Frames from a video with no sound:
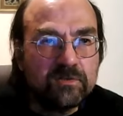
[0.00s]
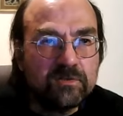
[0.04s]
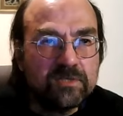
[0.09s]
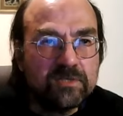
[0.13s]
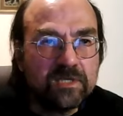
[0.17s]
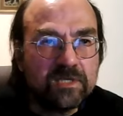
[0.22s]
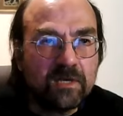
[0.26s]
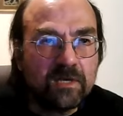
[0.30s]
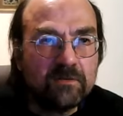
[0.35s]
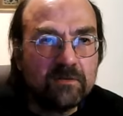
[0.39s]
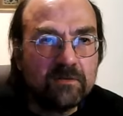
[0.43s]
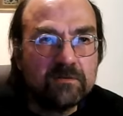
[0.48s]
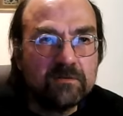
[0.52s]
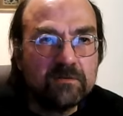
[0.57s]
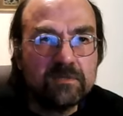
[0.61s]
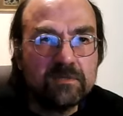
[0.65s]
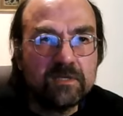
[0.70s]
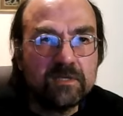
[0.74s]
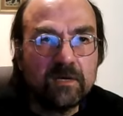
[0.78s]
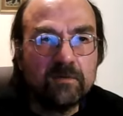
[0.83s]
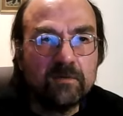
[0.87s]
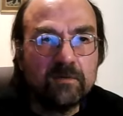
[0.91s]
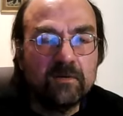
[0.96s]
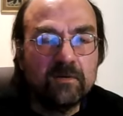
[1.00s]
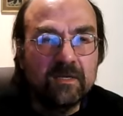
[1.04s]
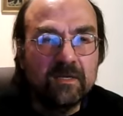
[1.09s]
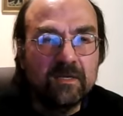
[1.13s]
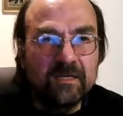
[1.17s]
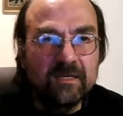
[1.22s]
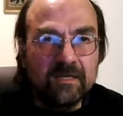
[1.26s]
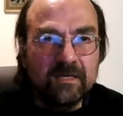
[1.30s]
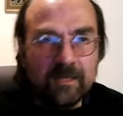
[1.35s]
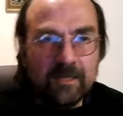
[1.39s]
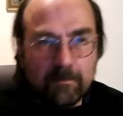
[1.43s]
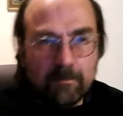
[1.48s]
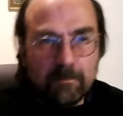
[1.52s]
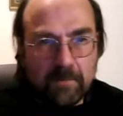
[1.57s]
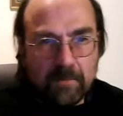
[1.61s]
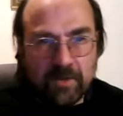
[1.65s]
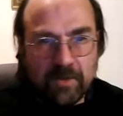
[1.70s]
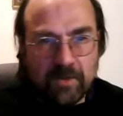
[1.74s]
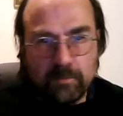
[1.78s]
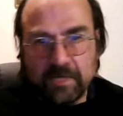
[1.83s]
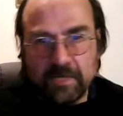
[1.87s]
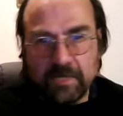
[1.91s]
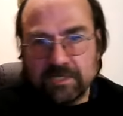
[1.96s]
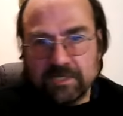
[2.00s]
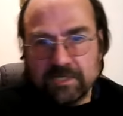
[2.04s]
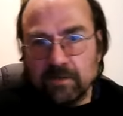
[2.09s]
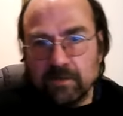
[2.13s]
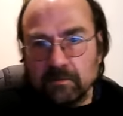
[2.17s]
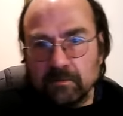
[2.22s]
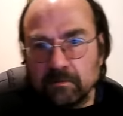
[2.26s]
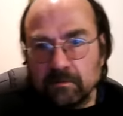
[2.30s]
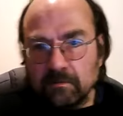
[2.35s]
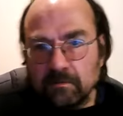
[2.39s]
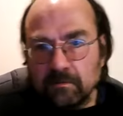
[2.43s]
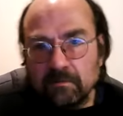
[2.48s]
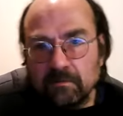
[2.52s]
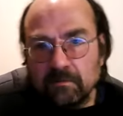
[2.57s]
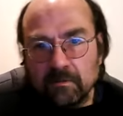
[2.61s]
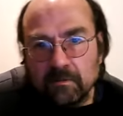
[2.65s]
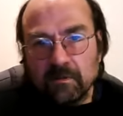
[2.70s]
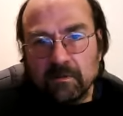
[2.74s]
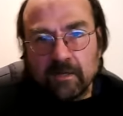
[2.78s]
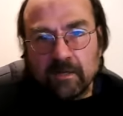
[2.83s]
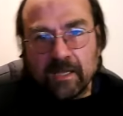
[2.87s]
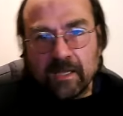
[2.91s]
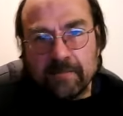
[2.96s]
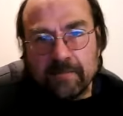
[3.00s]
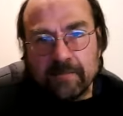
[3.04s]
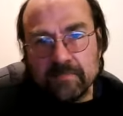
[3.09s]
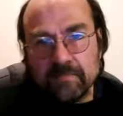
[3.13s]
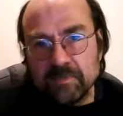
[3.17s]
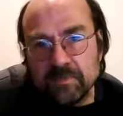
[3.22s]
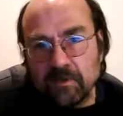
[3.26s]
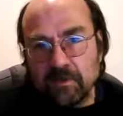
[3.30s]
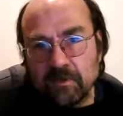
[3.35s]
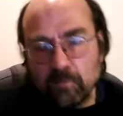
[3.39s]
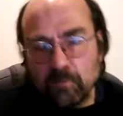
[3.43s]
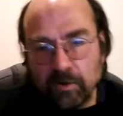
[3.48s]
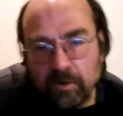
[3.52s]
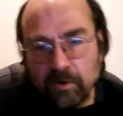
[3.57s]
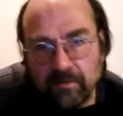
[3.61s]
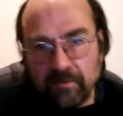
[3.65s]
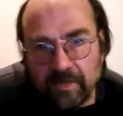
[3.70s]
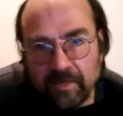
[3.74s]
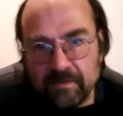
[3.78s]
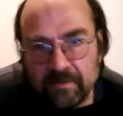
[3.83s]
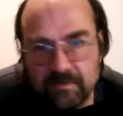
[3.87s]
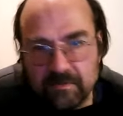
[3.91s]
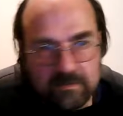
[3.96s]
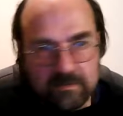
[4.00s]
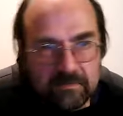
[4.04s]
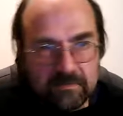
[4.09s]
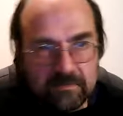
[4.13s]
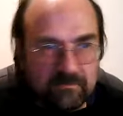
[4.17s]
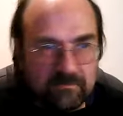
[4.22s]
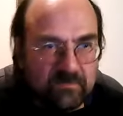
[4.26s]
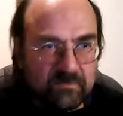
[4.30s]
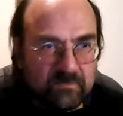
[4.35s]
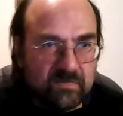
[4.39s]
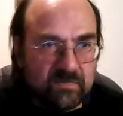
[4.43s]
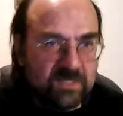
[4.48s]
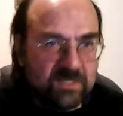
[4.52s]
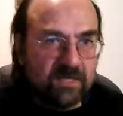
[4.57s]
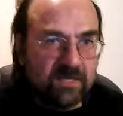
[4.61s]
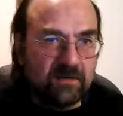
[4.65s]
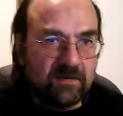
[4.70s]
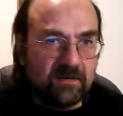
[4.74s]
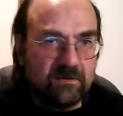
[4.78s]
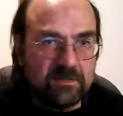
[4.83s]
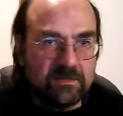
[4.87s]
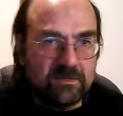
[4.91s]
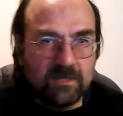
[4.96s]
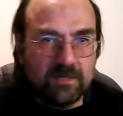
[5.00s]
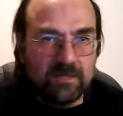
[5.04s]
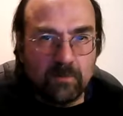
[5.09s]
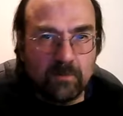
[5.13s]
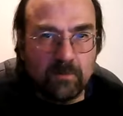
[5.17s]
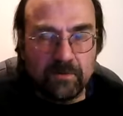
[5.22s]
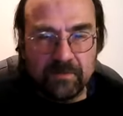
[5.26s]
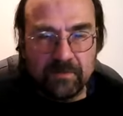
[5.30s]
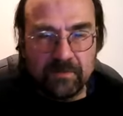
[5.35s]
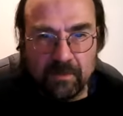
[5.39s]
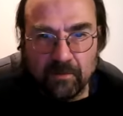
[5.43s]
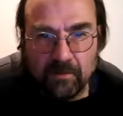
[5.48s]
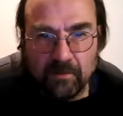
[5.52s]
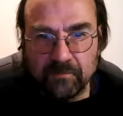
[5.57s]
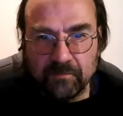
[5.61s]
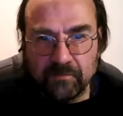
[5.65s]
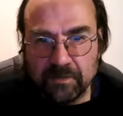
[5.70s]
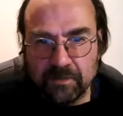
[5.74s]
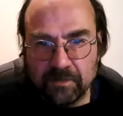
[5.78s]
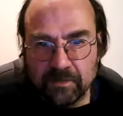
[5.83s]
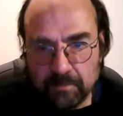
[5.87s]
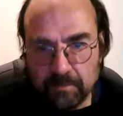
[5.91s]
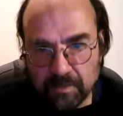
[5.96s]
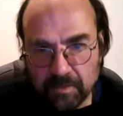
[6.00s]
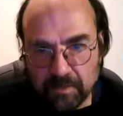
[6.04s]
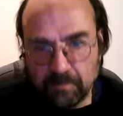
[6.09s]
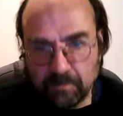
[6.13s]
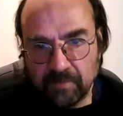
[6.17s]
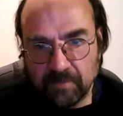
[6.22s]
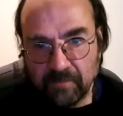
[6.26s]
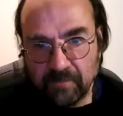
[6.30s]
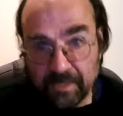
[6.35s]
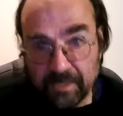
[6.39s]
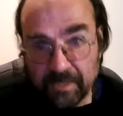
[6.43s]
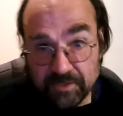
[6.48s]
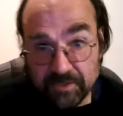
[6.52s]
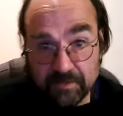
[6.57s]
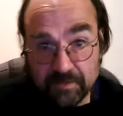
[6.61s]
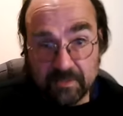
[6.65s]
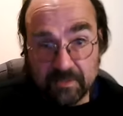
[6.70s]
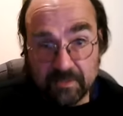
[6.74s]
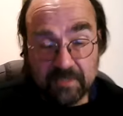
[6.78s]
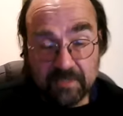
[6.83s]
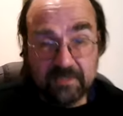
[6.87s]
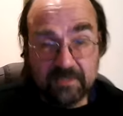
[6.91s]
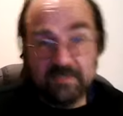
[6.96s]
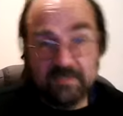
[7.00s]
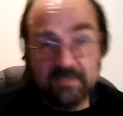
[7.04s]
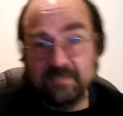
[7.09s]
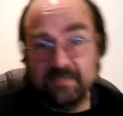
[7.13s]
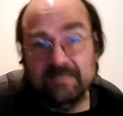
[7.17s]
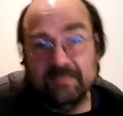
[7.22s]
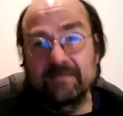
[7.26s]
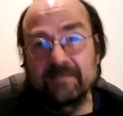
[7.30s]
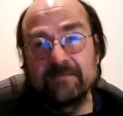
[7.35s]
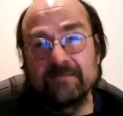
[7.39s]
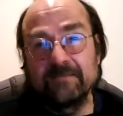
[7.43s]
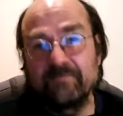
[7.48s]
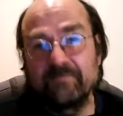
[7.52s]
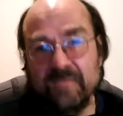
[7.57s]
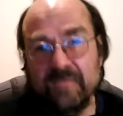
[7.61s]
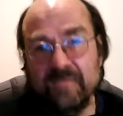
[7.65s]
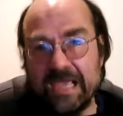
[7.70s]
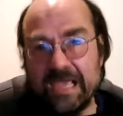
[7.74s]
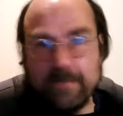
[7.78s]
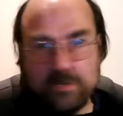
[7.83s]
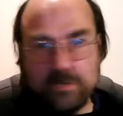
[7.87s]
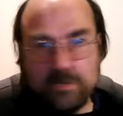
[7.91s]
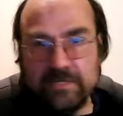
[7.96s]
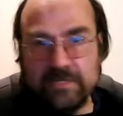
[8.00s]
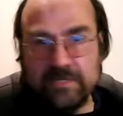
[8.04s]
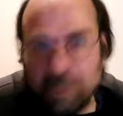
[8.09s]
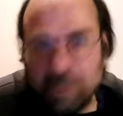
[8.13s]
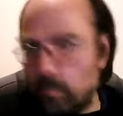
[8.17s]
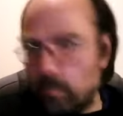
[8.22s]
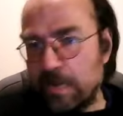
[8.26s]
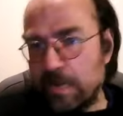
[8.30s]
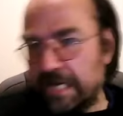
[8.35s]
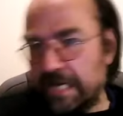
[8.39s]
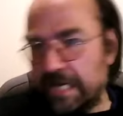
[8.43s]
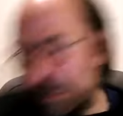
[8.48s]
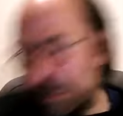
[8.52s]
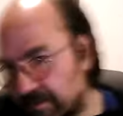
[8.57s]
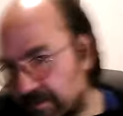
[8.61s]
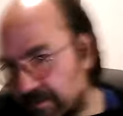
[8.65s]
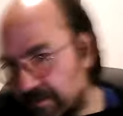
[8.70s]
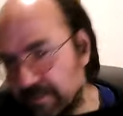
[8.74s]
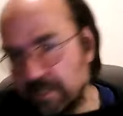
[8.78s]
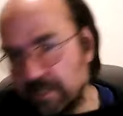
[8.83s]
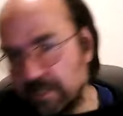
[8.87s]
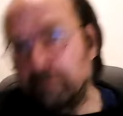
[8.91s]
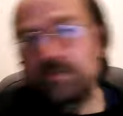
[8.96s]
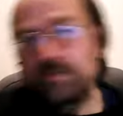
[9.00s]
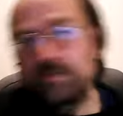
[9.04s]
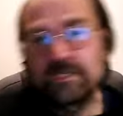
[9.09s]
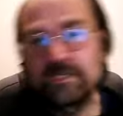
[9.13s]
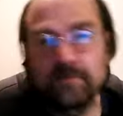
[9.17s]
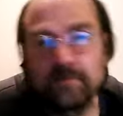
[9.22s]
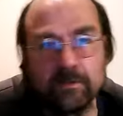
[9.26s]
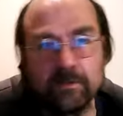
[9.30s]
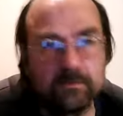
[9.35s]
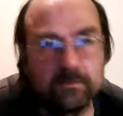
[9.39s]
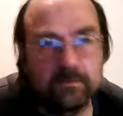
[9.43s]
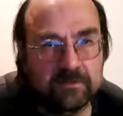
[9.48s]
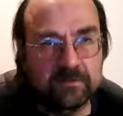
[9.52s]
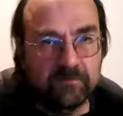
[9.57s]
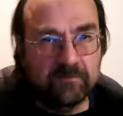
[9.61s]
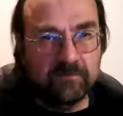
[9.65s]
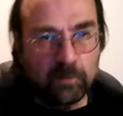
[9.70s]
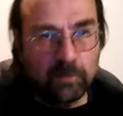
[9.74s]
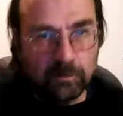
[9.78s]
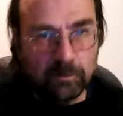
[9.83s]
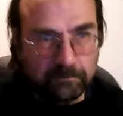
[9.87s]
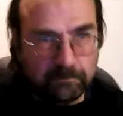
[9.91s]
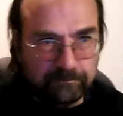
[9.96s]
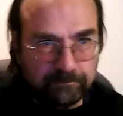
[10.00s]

So mathematical claims are one of those. So one thing that often comes up in relation to this is, yeah, but don't we know that 2 + 2 = 4?